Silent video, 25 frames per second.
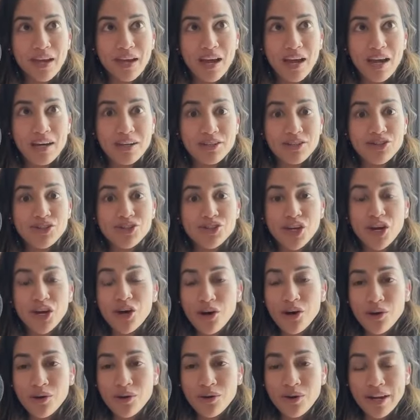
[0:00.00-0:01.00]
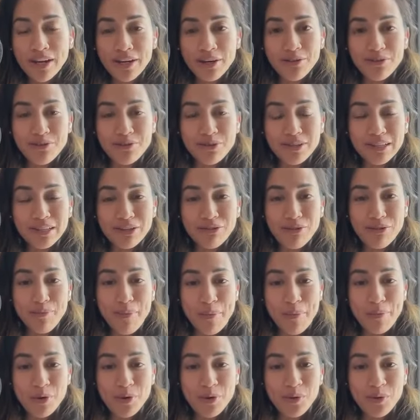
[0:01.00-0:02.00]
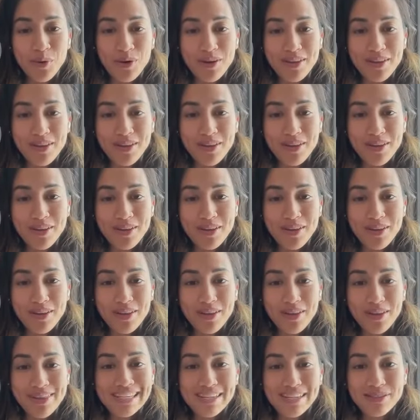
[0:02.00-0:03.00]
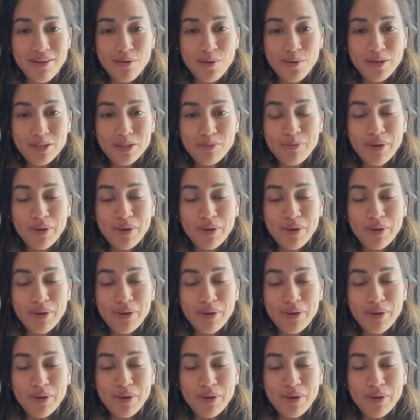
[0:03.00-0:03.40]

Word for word: a show. I don't really remember what the details of it was,